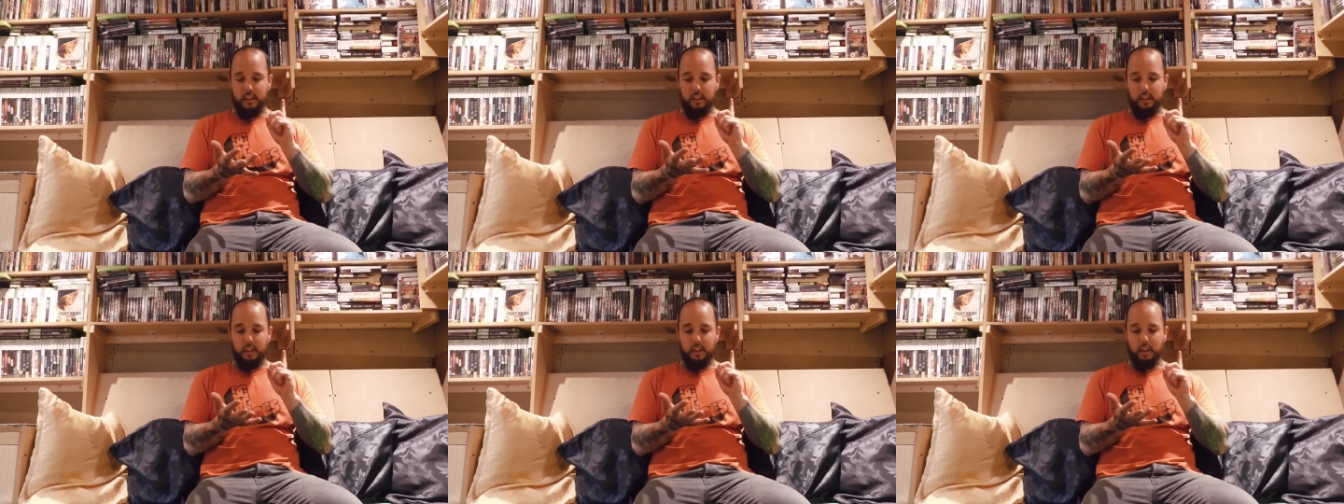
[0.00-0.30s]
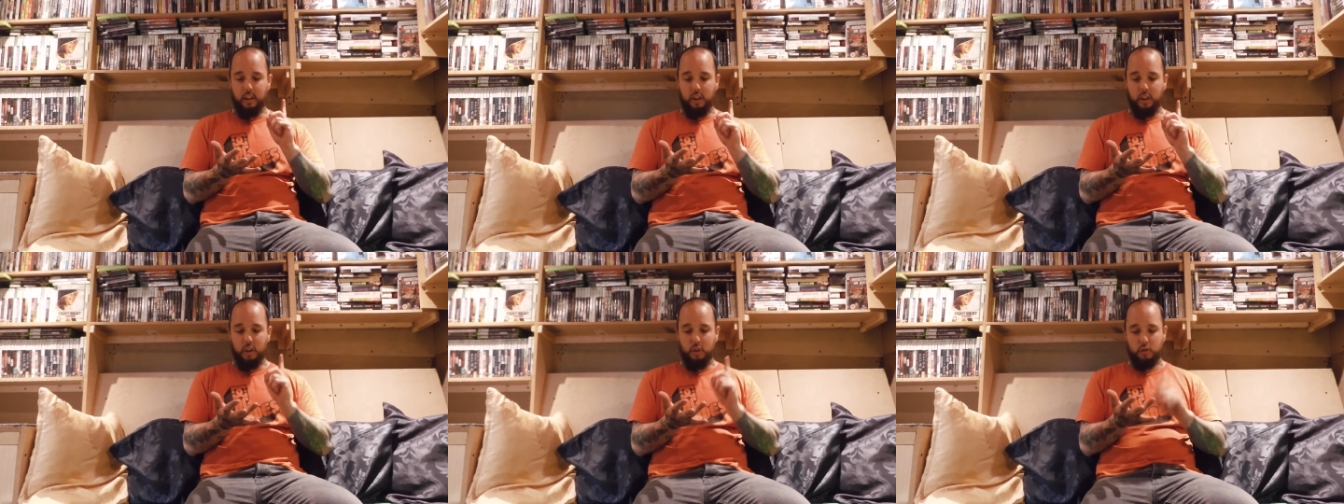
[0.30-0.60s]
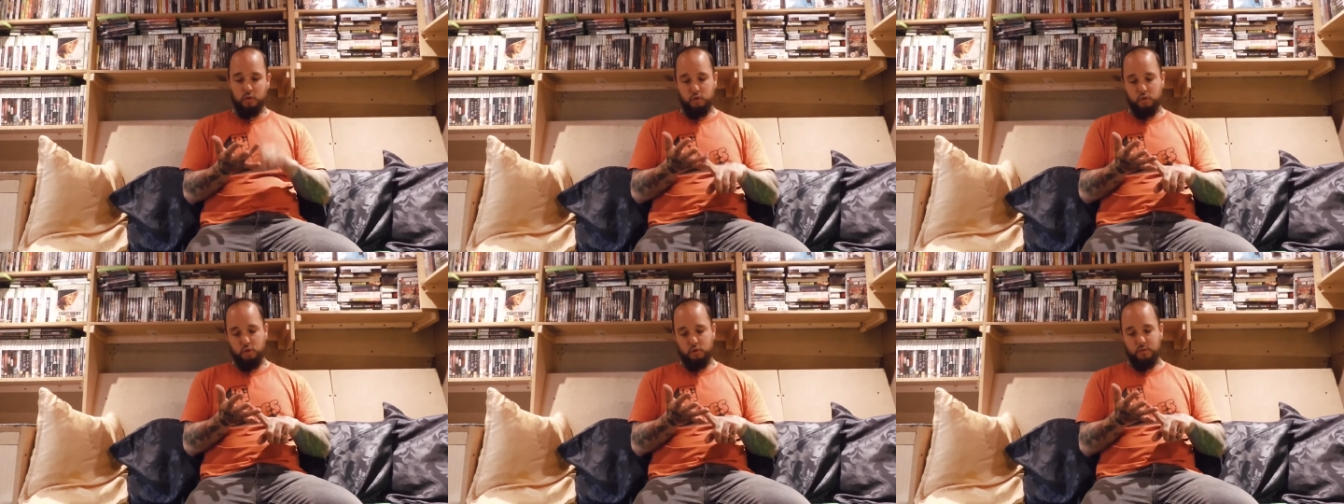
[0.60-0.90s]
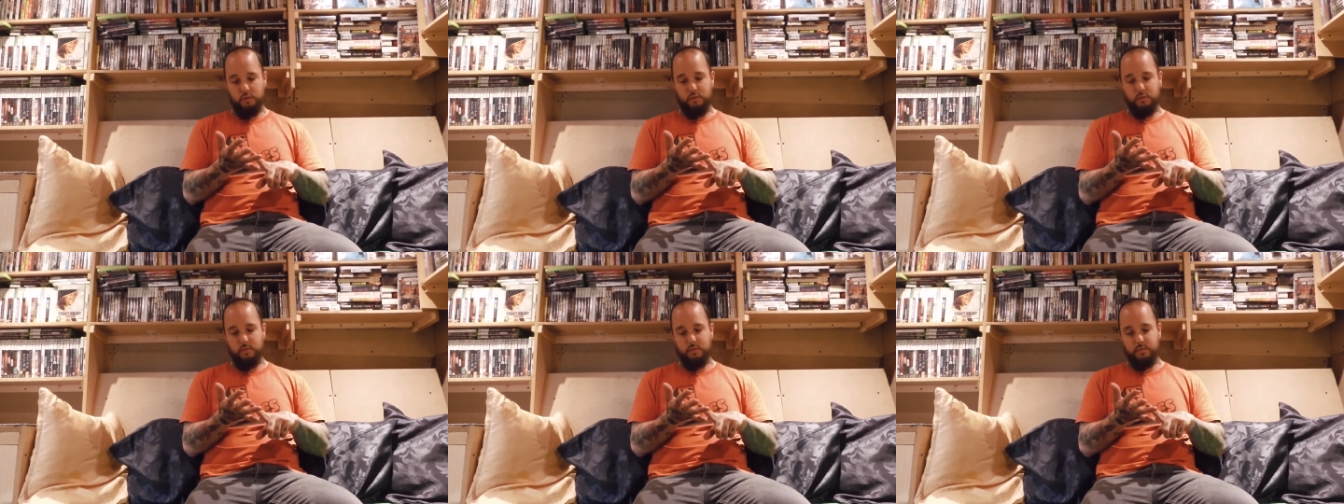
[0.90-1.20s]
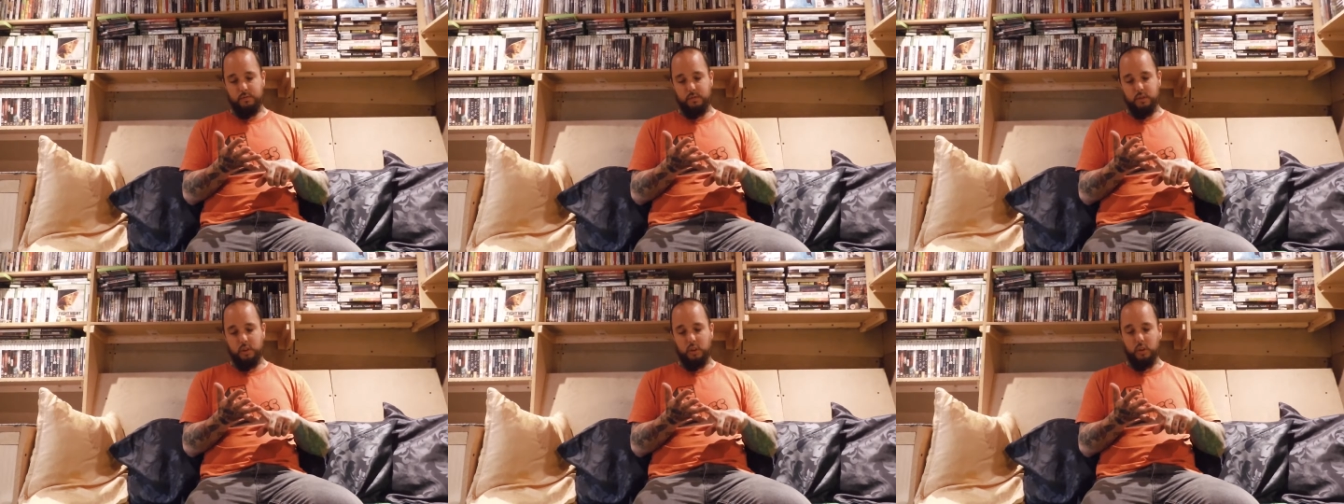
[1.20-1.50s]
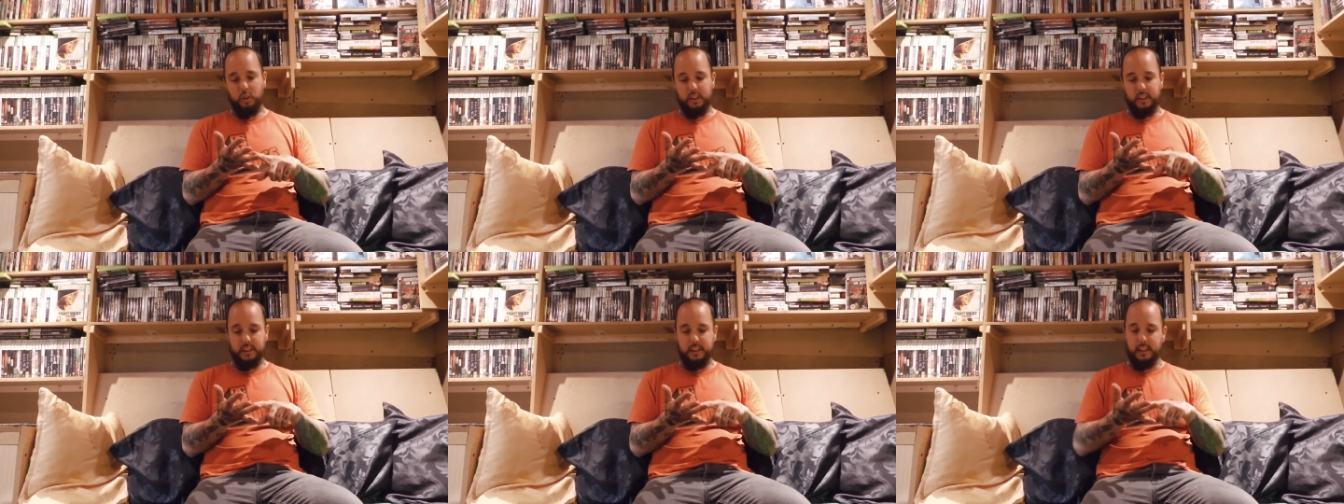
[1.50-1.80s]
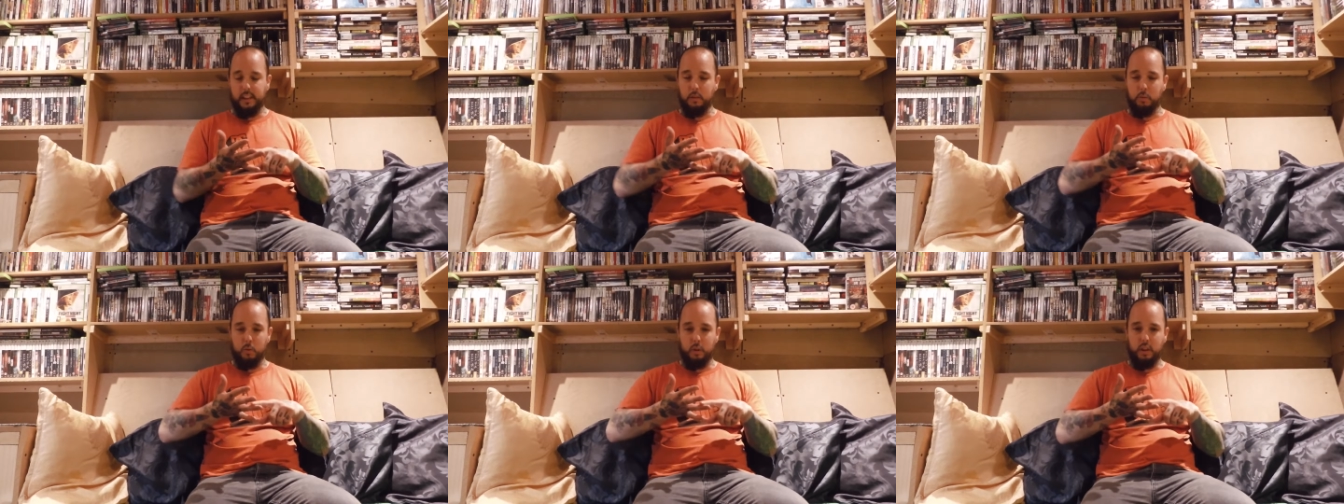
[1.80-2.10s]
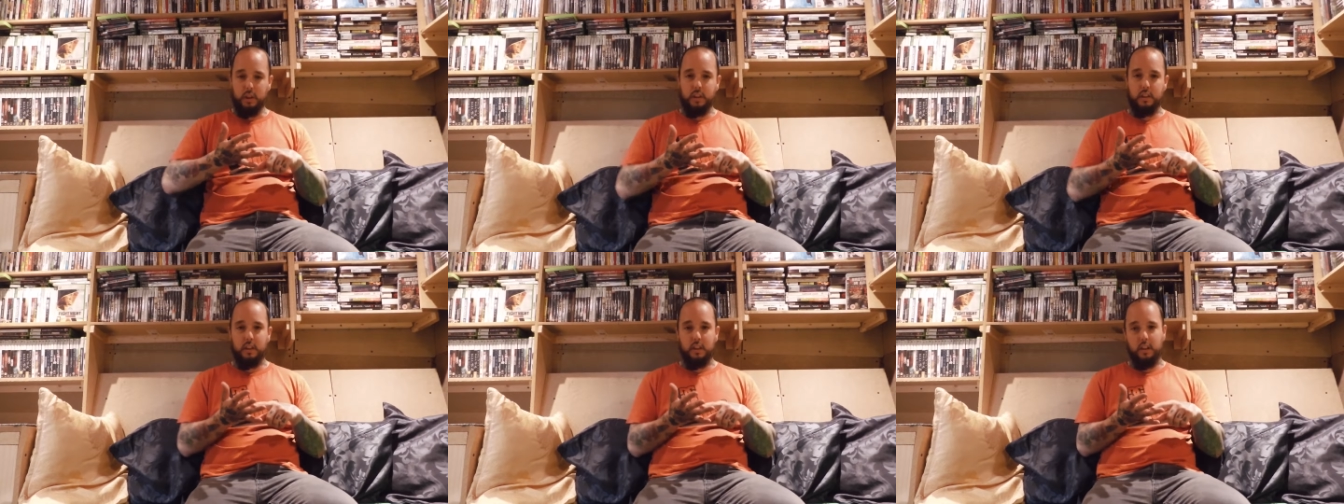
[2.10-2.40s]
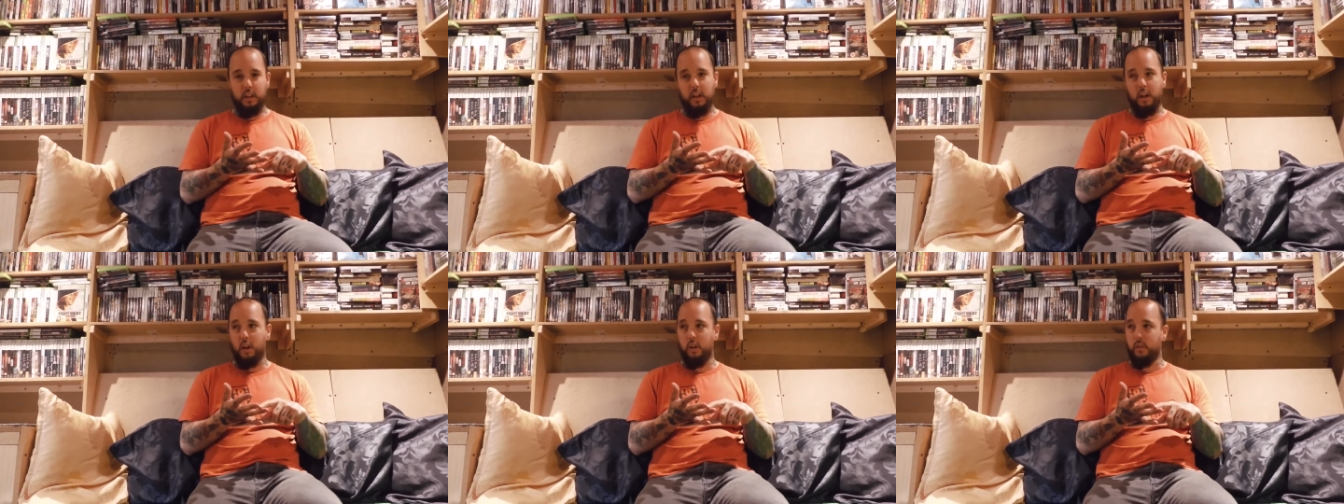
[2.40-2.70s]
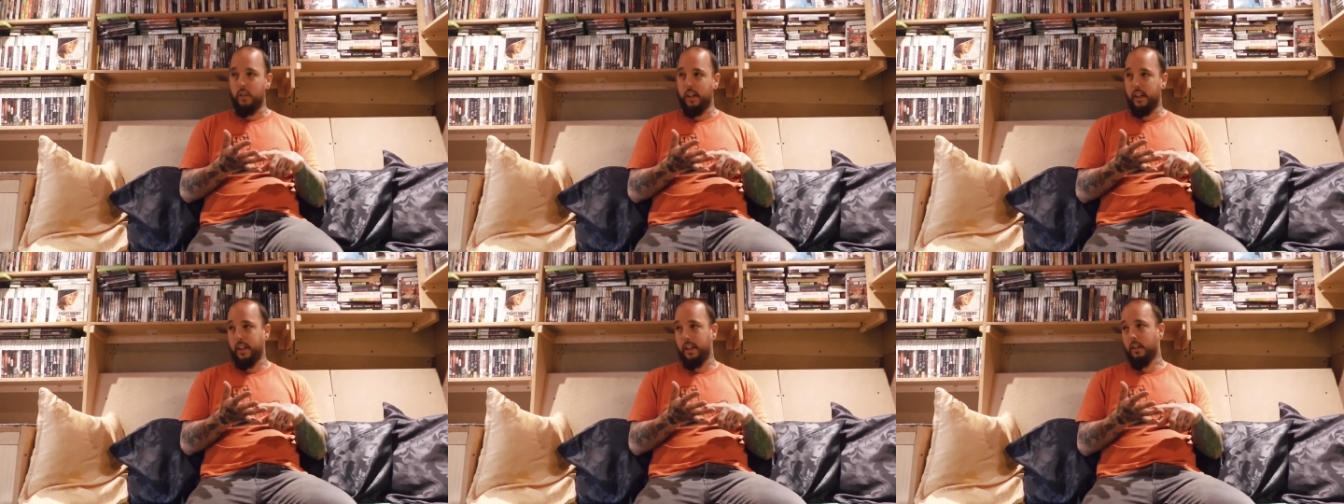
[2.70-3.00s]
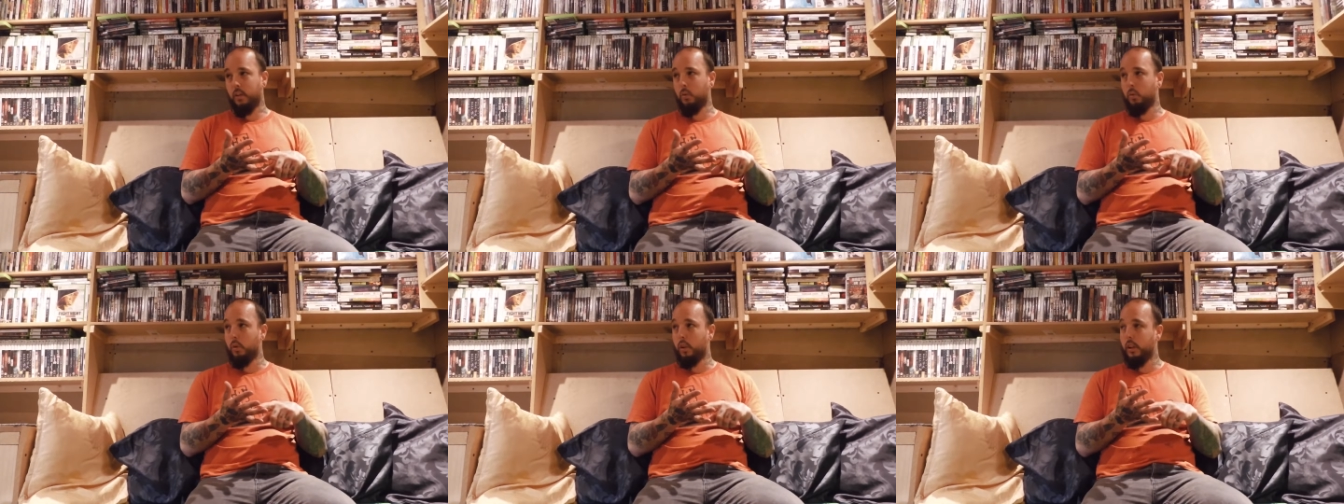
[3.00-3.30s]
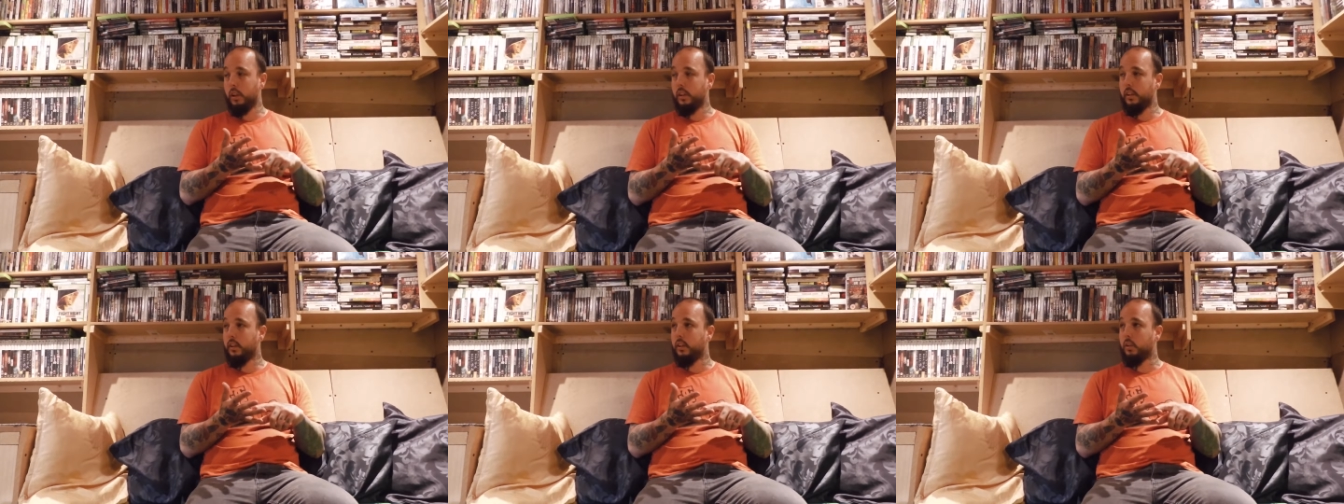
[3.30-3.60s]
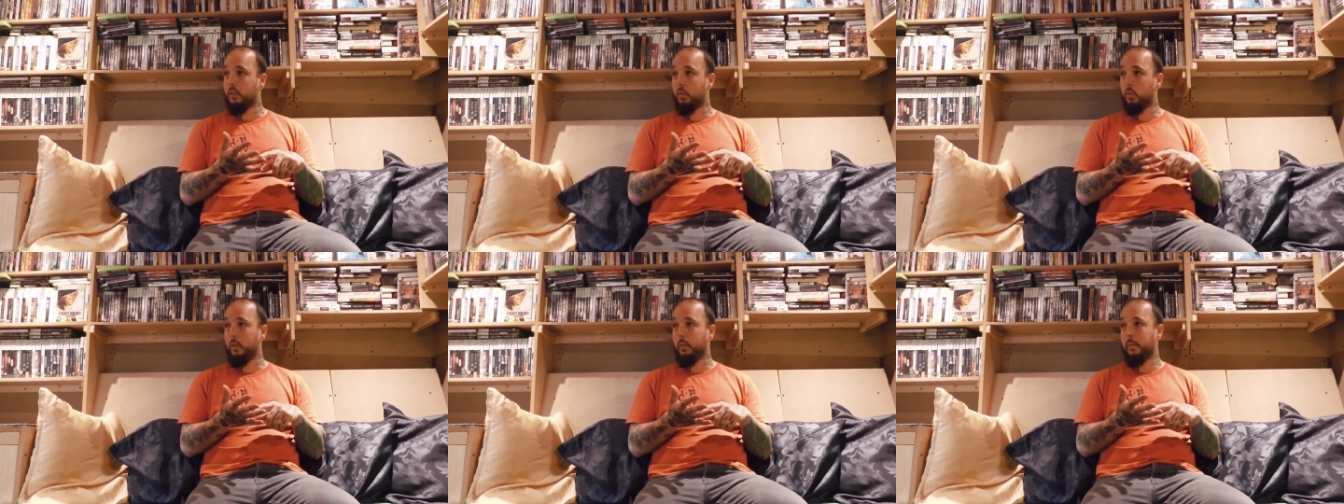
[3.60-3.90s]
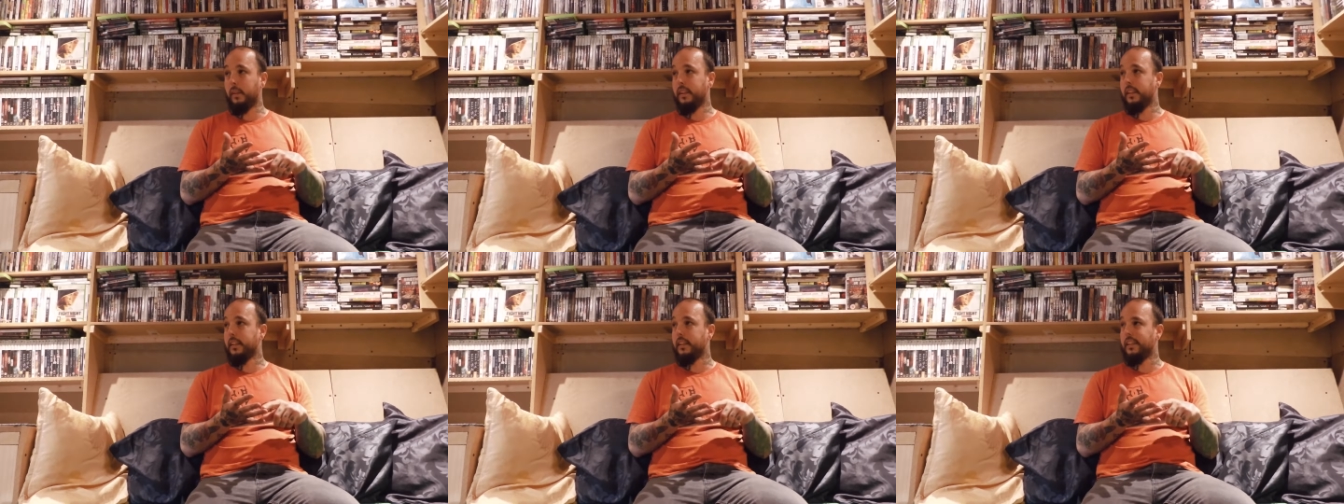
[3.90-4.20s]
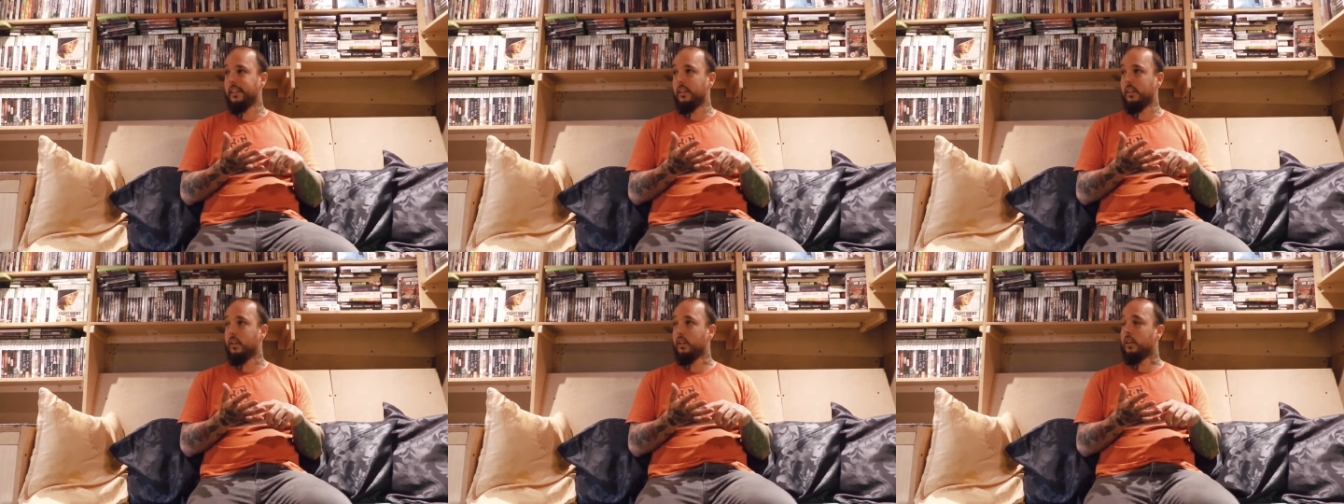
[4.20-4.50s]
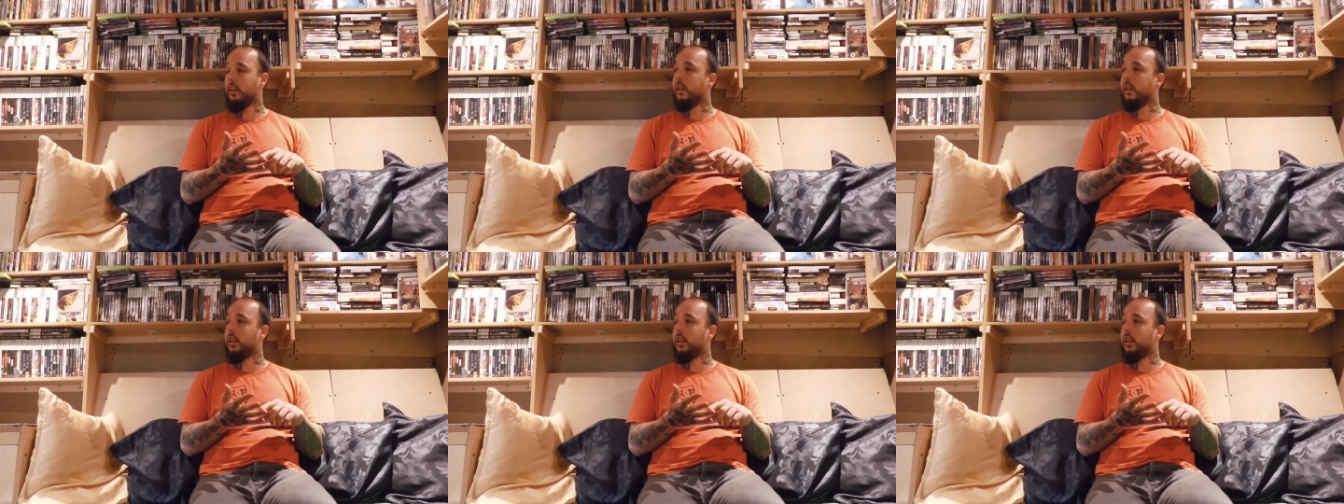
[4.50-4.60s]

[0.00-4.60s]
you know, I'm not gonna say that word, the RA word to women, you know,